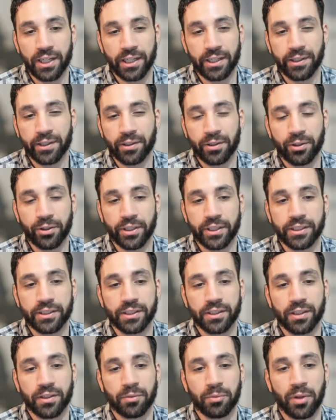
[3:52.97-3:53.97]
increase
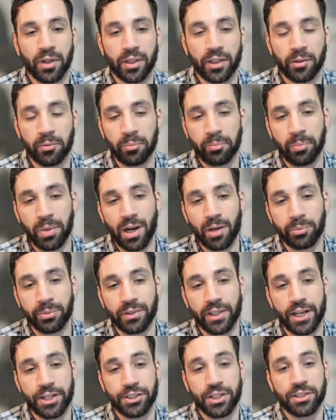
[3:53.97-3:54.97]
in the
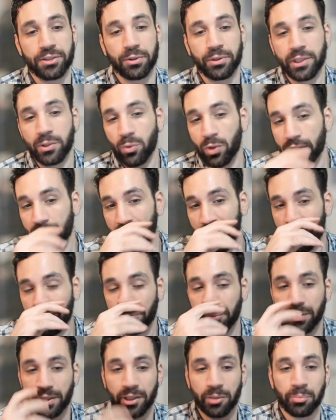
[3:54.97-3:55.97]
population. It's only 1.5
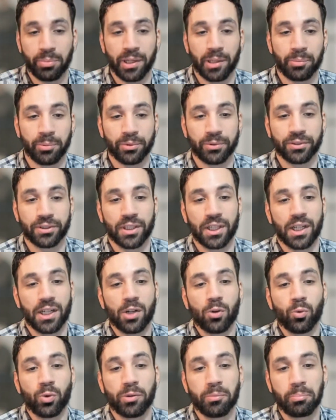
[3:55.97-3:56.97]
million people.
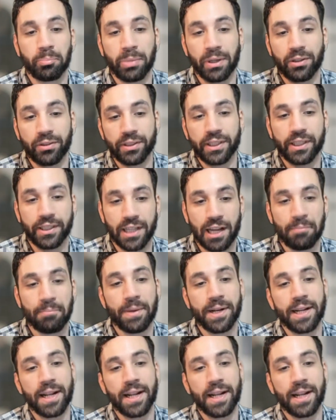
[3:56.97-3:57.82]
We're building that many